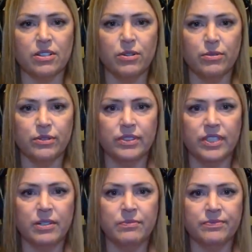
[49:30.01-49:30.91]
So
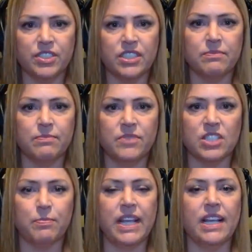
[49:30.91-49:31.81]
um, just
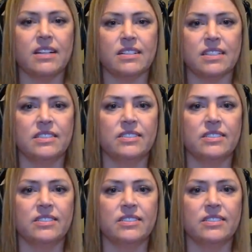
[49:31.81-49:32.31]
just ping us